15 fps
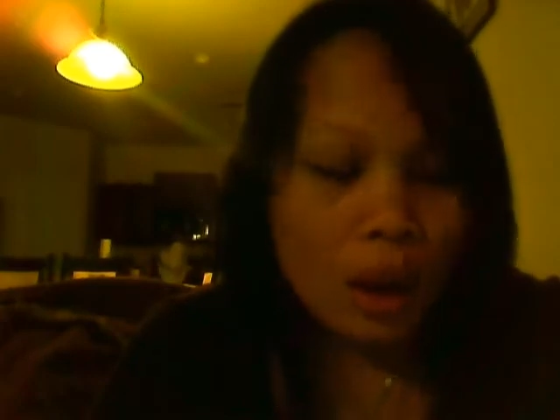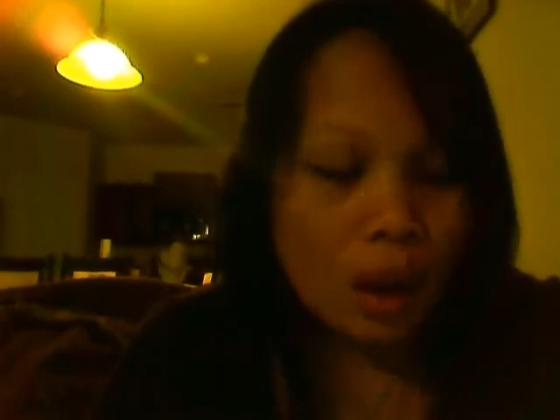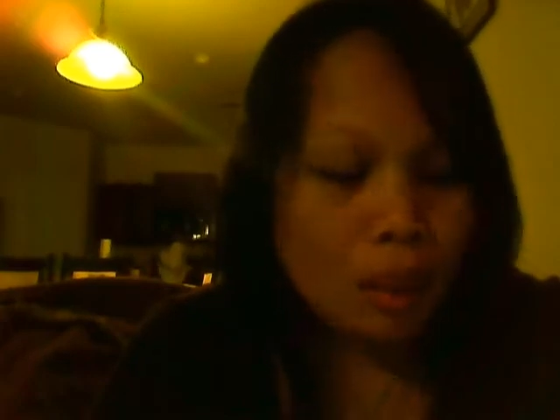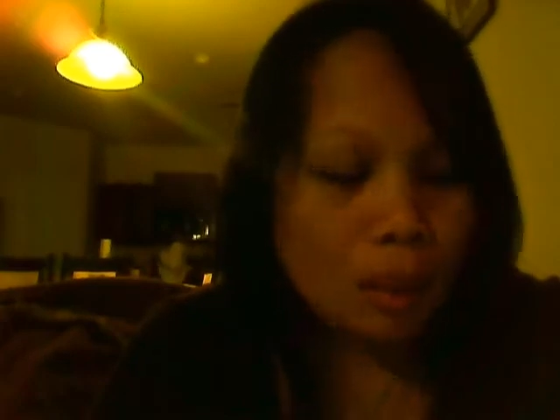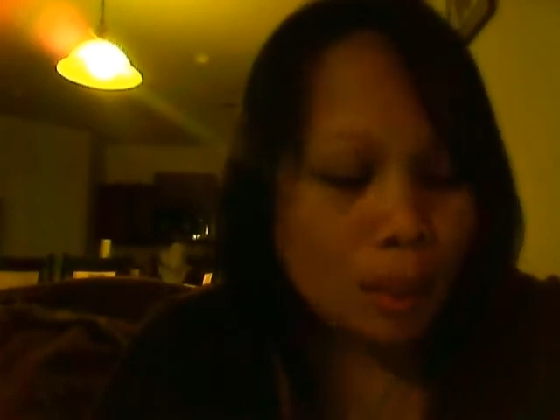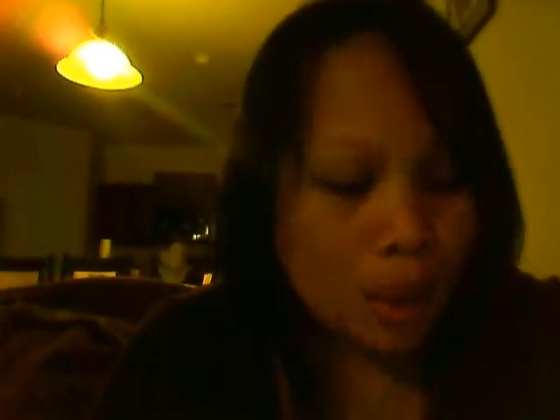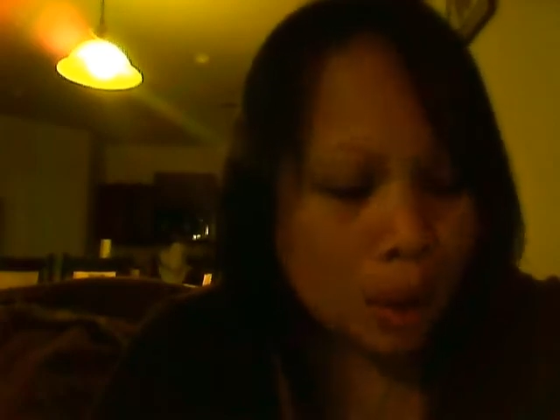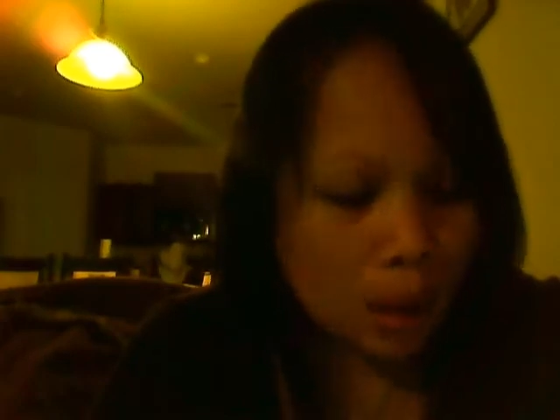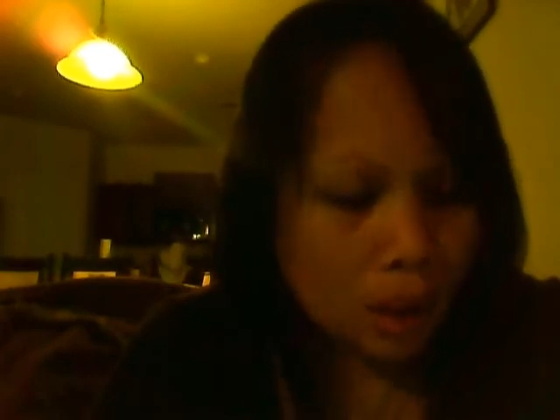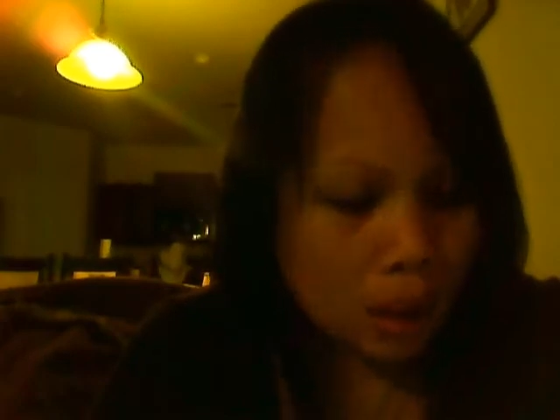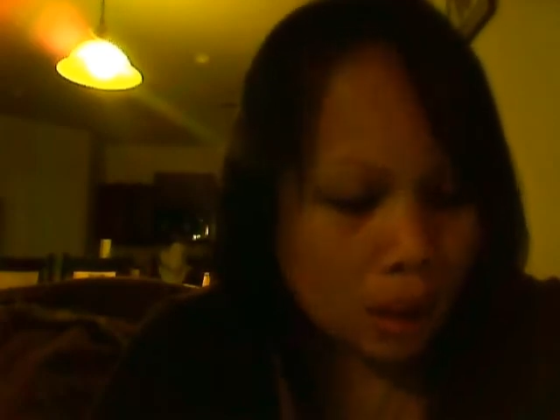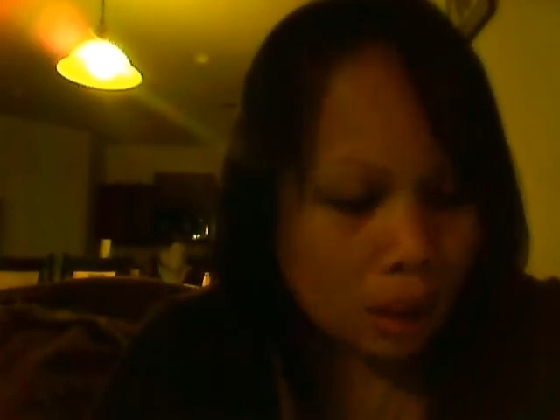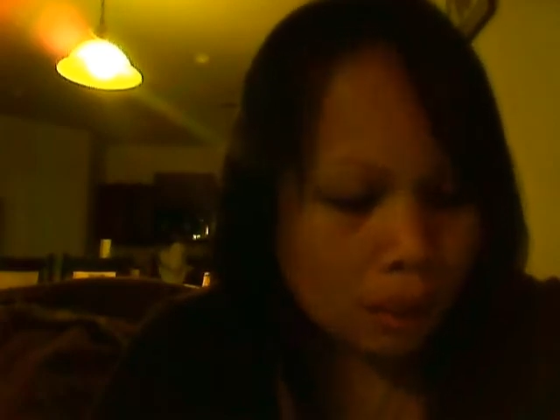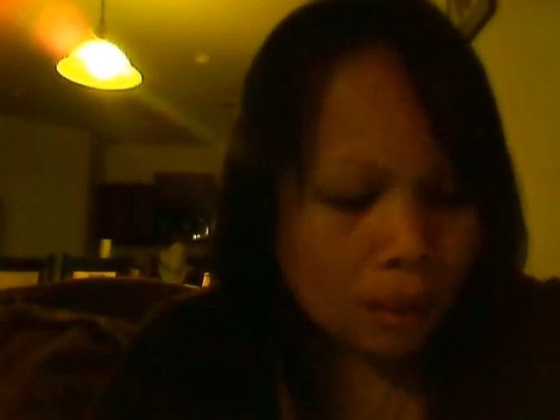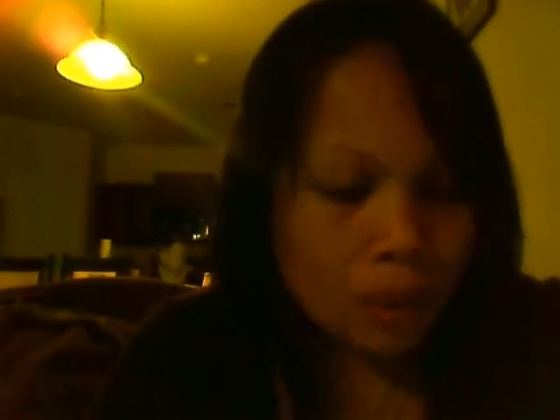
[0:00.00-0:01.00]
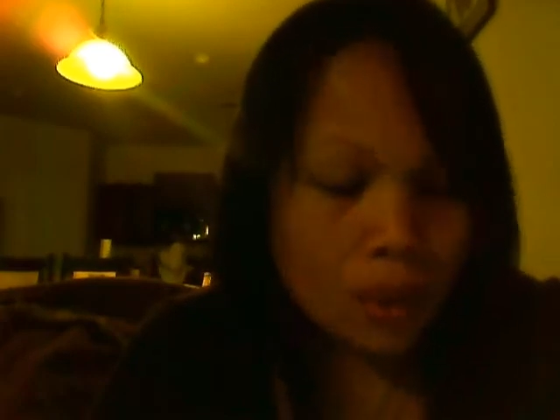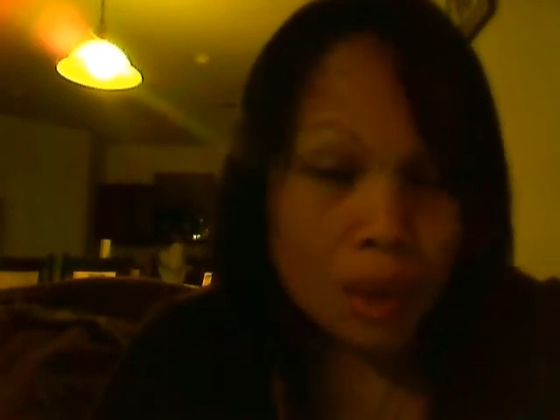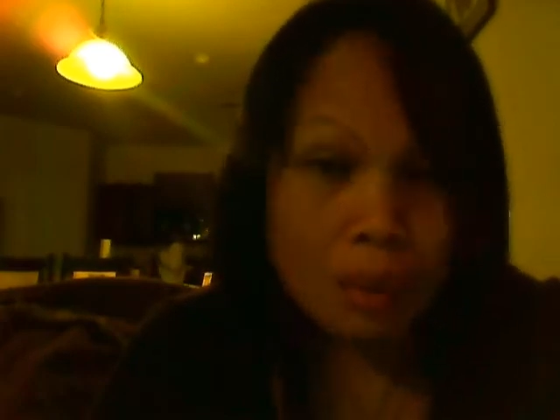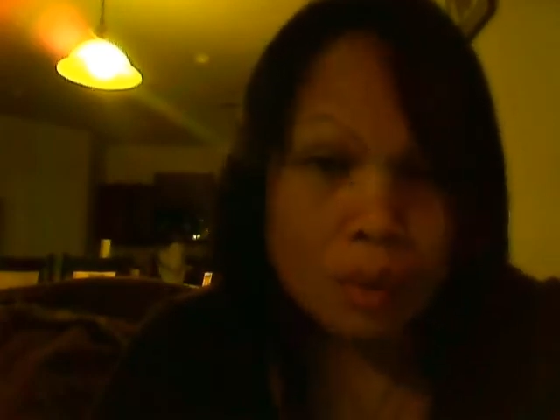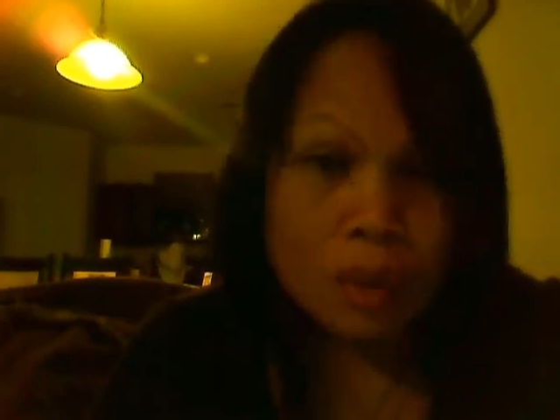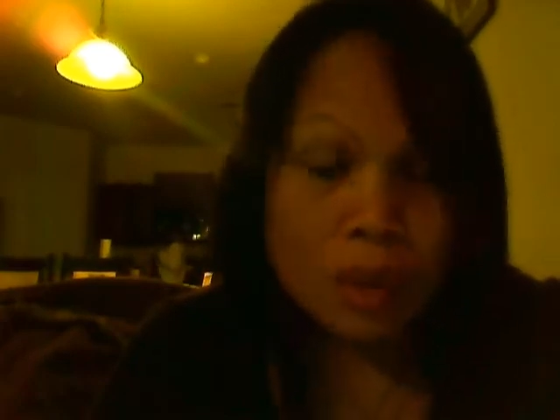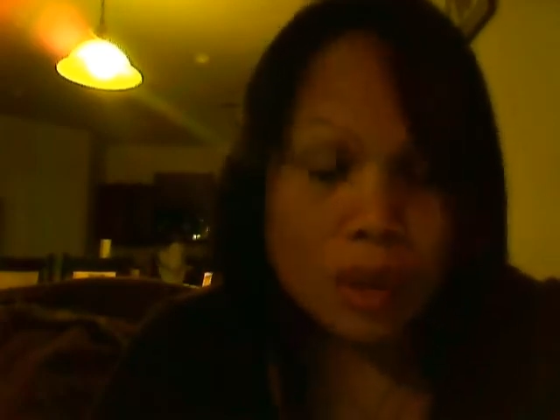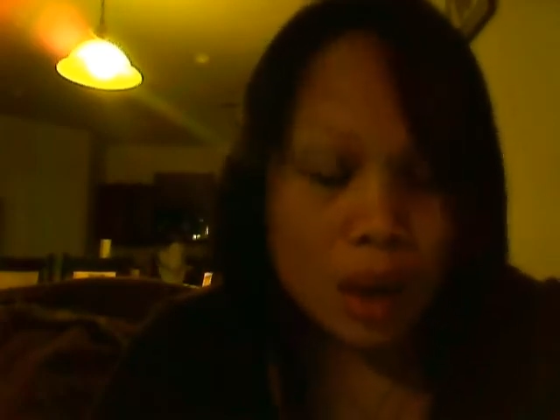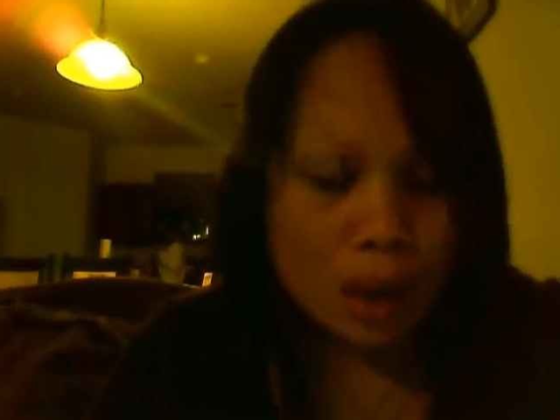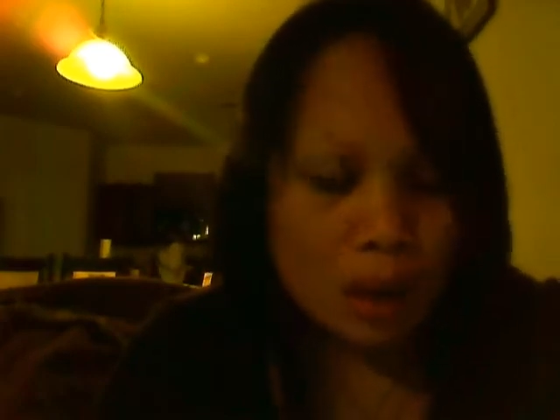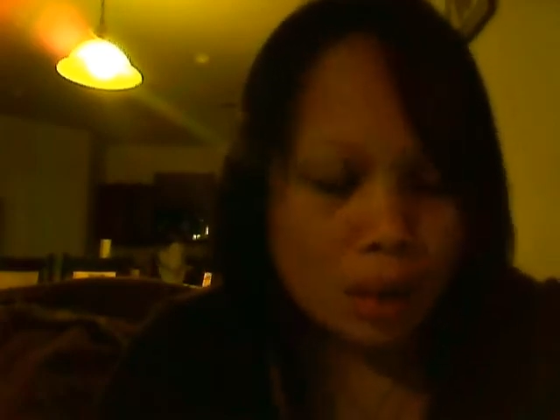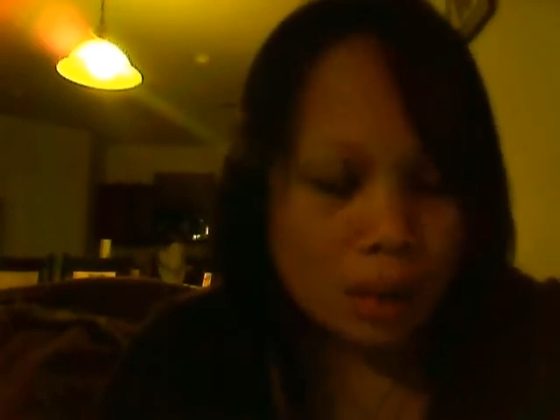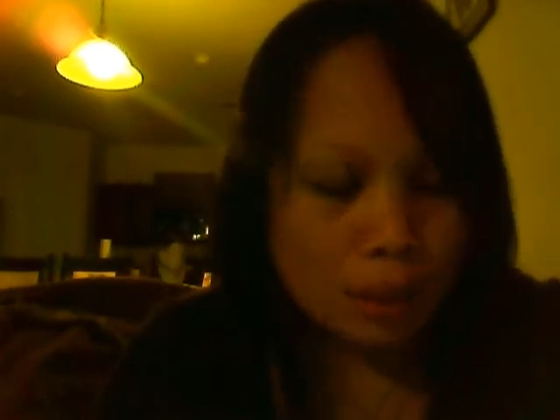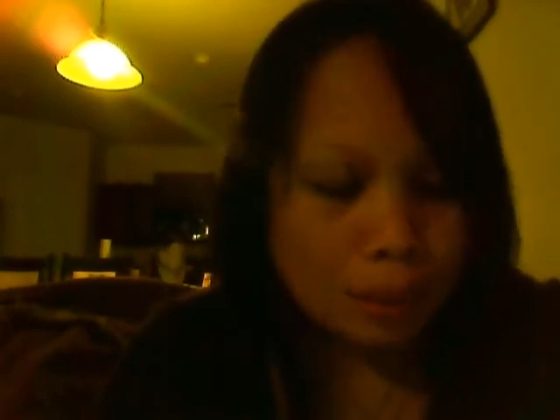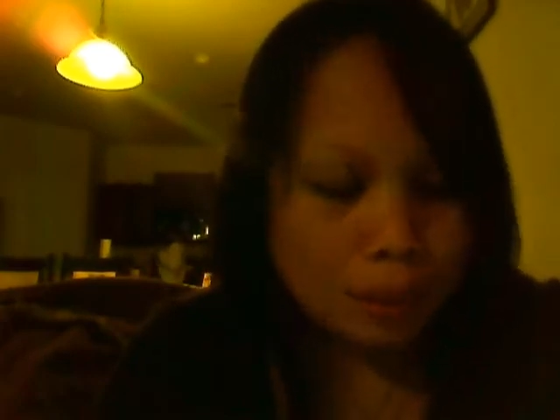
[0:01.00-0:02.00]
and putting them to death.